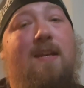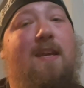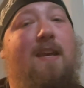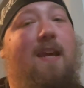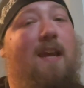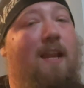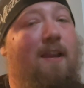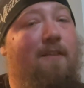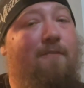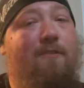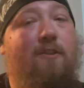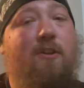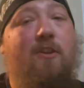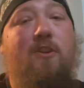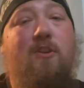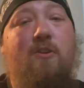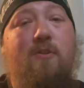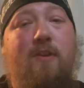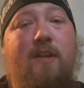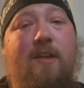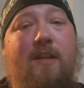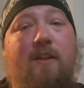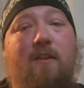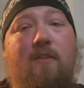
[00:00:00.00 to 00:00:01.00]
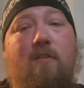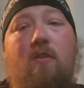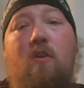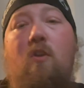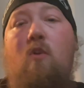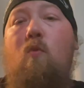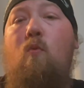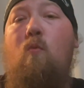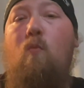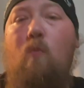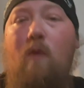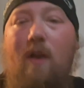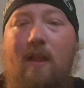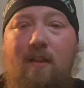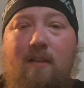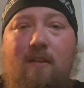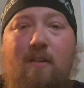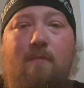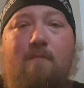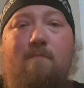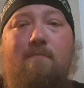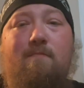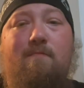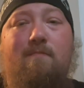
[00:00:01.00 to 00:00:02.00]
And if you're new here,
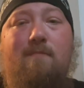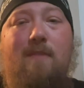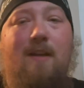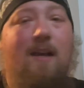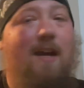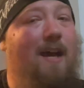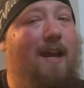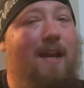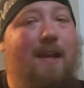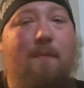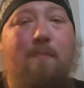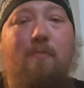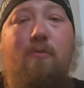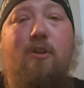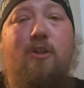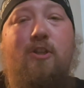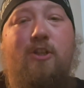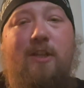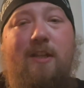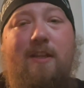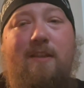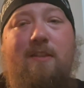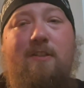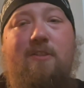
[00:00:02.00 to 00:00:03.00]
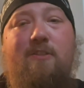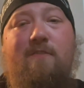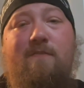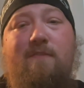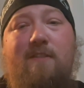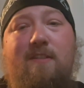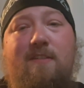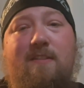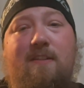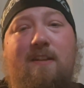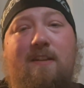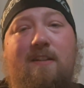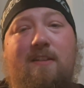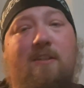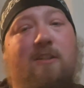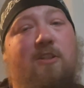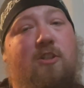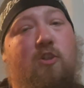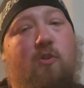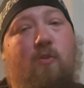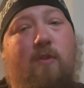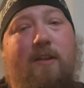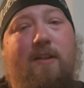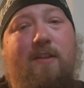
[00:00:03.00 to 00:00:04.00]
welcome. I appreciate that you've decided to
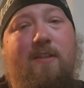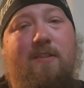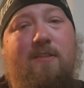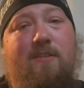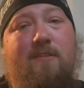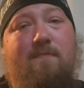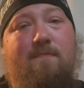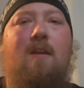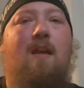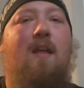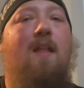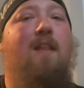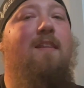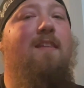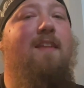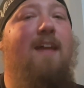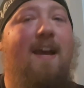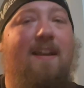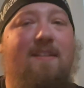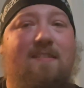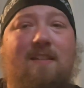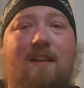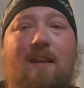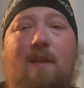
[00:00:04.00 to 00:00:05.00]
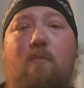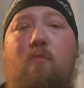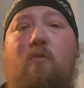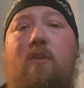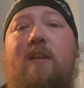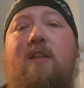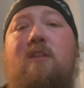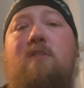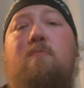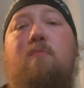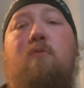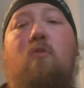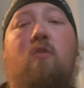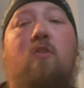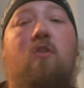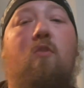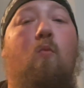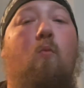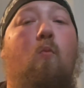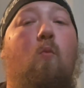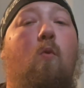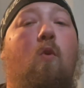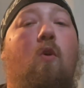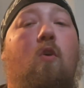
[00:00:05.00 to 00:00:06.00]
join us. Last time we explored the
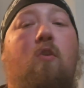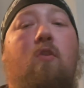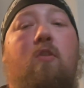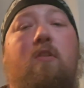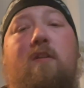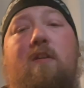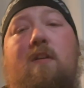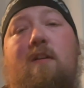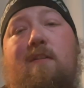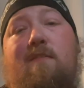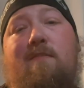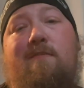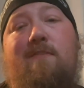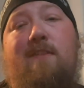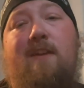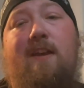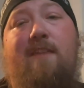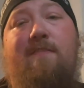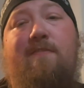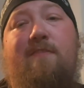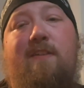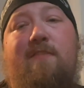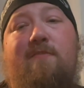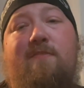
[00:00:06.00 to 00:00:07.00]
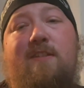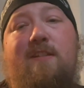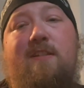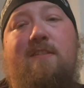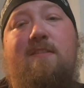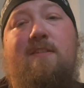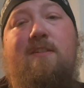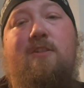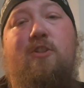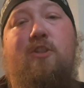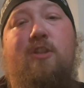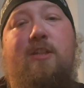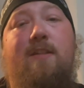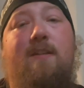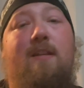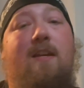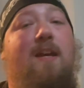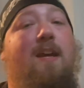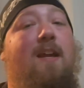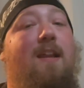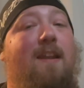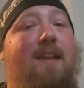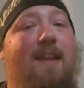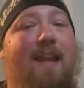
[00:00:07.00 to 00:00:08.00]
world of FFTCG.
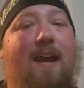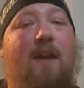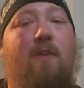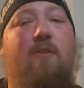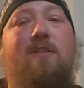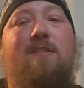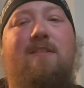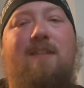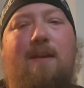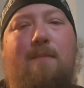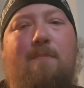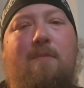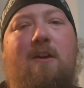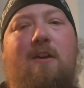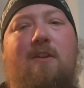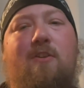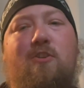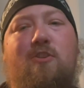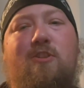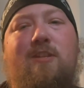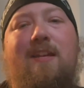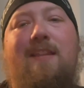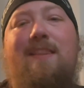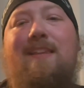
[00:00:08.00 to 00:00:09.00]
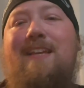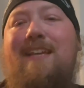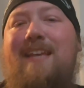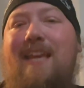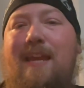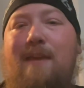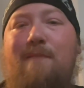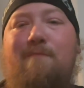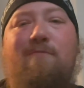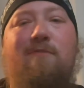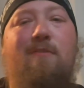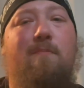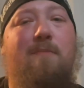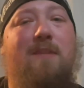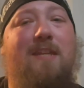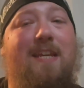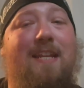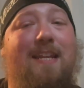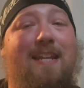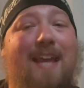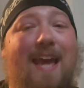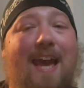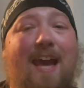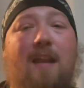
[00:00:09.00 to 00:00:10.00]
Now it's time to understand the game from the
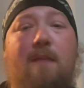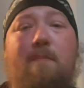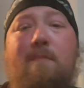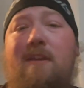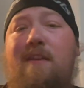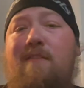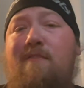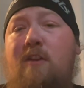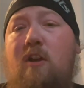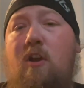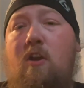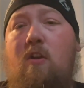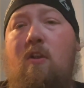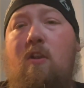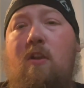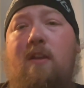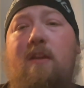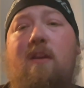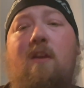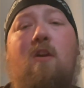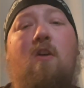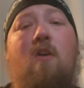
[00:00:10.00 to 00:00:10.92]
anatomy of a card